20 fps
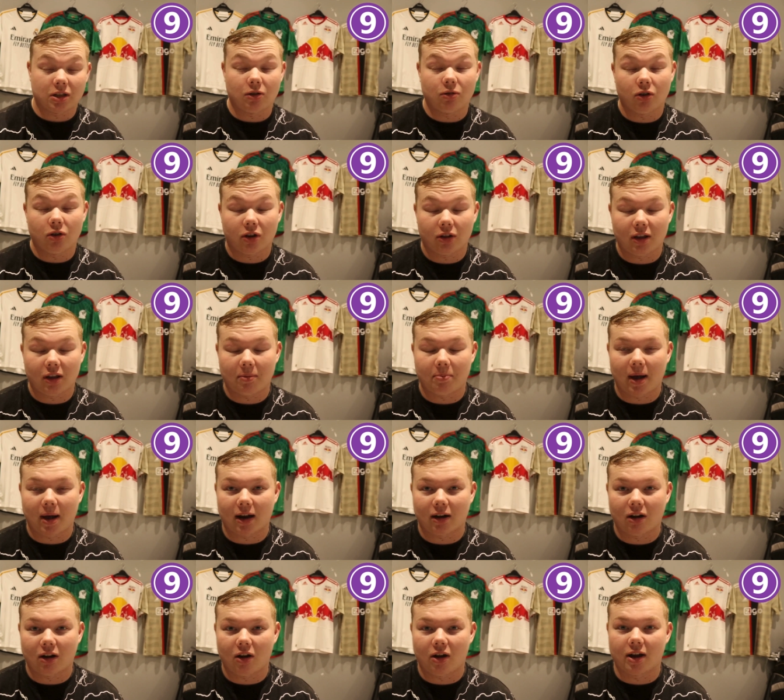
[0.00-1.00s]
you look at their
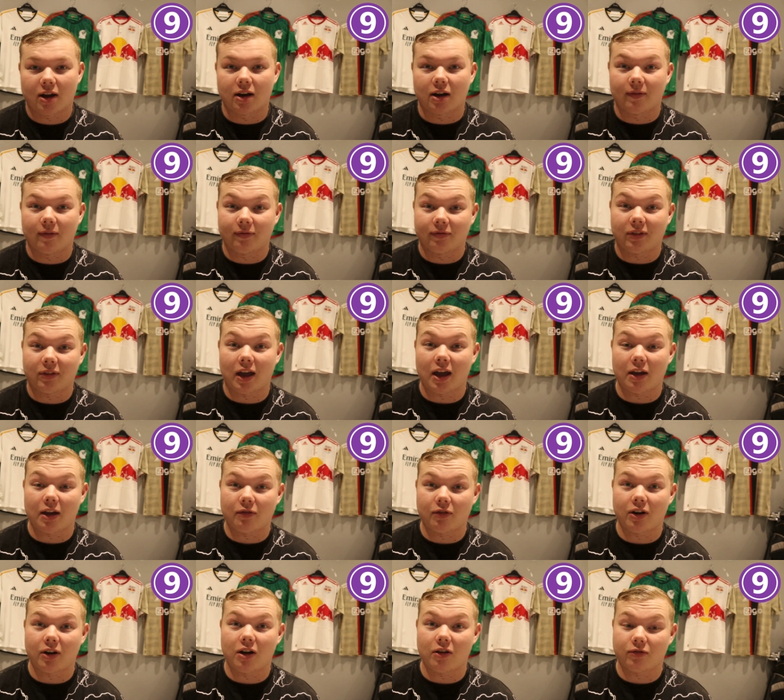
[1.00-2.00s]
back line, they
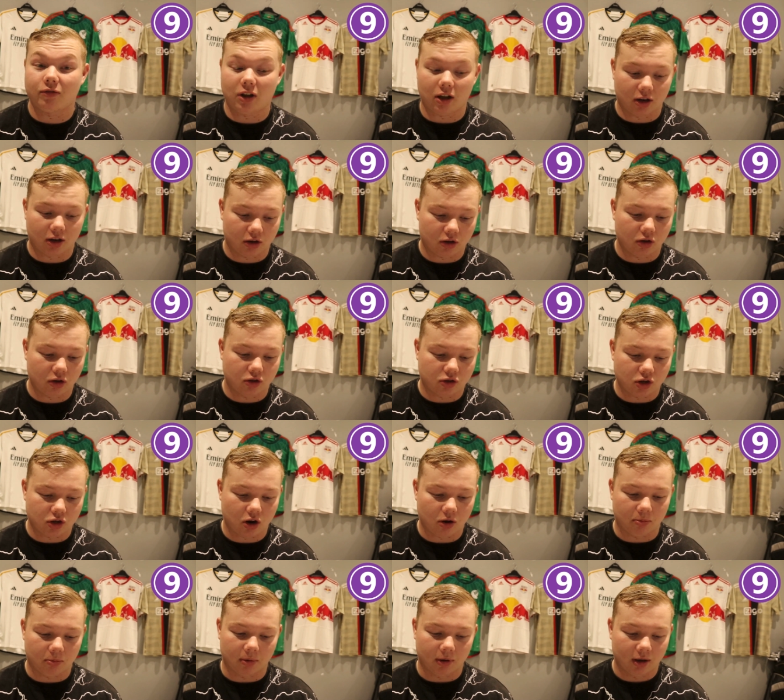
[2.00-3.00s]
have done a good
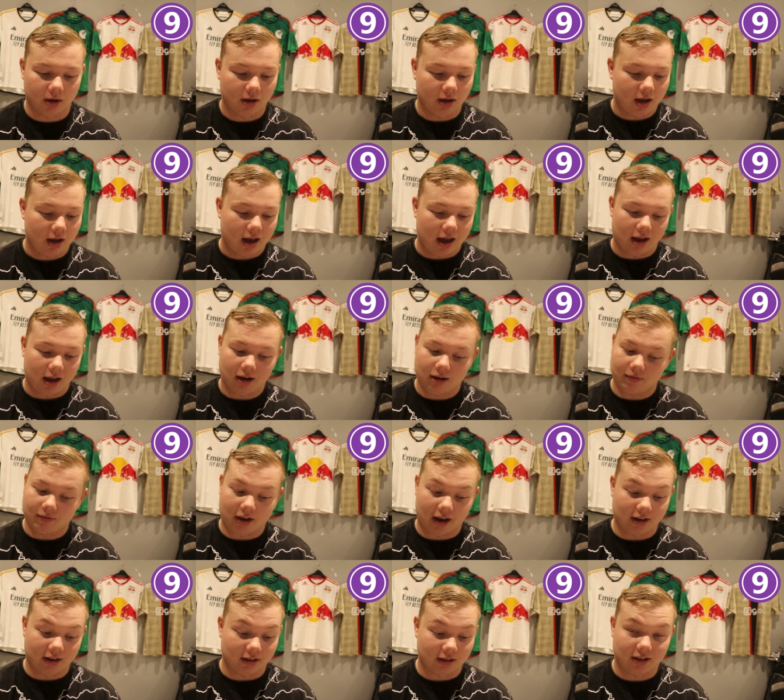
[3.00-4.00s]
job
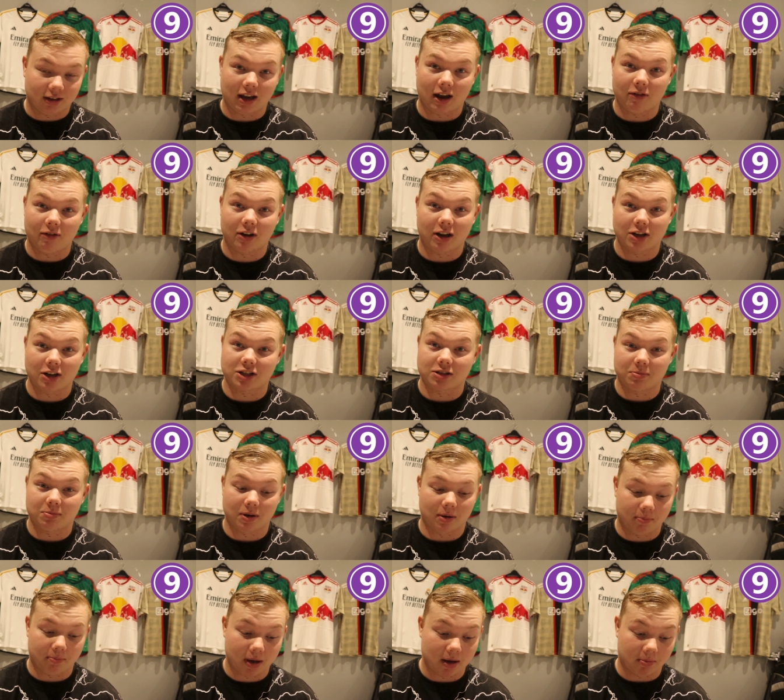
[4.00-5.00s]
and Kerkez has
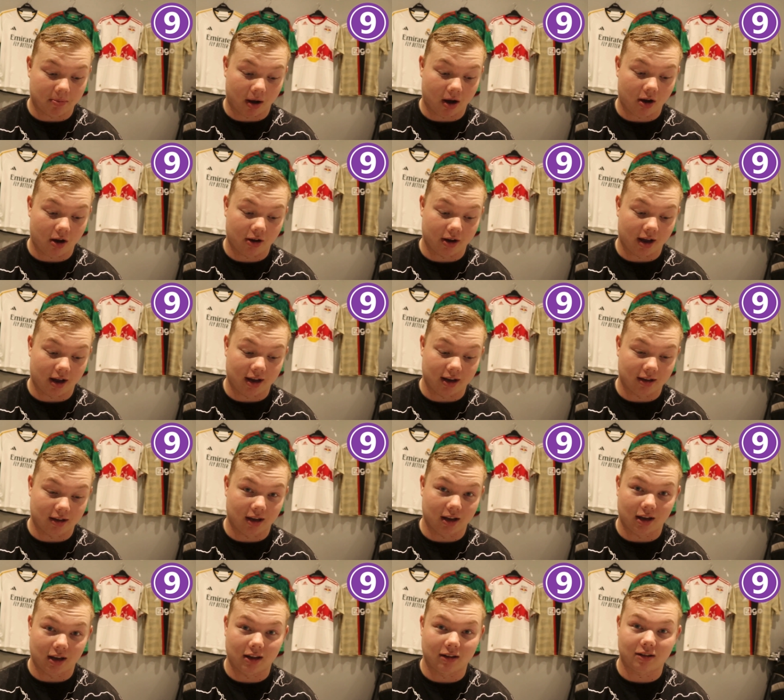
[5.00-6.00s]
been a big part of that.
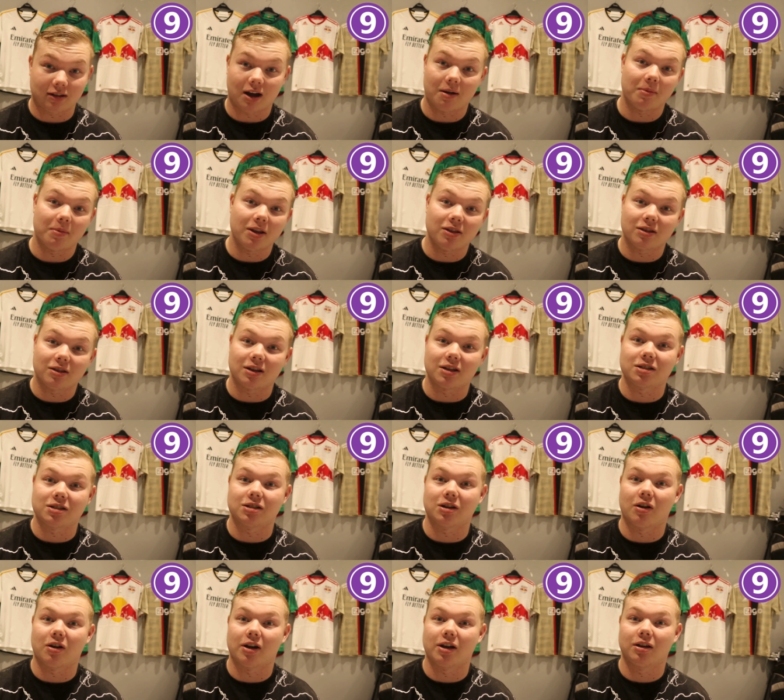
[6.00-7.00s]
He, he, he come into this
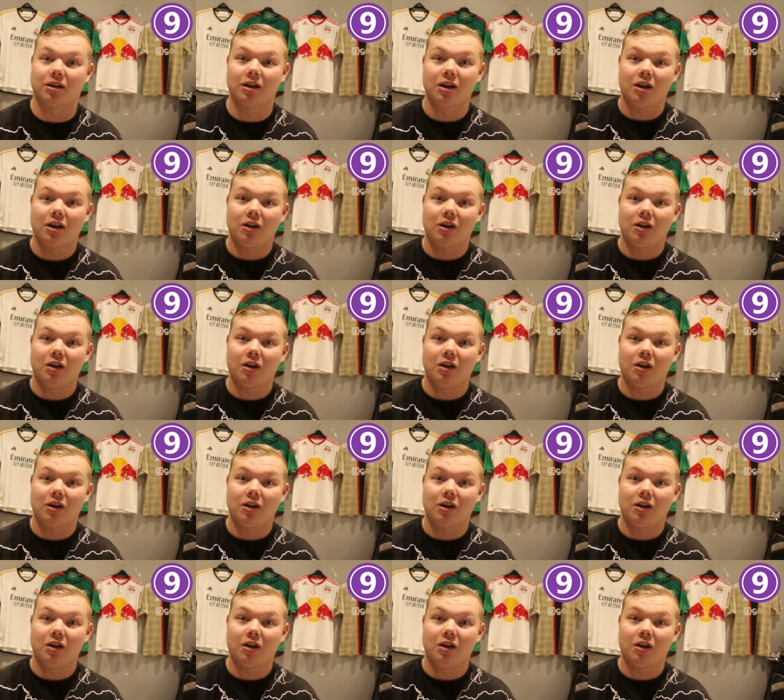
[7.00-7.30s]
side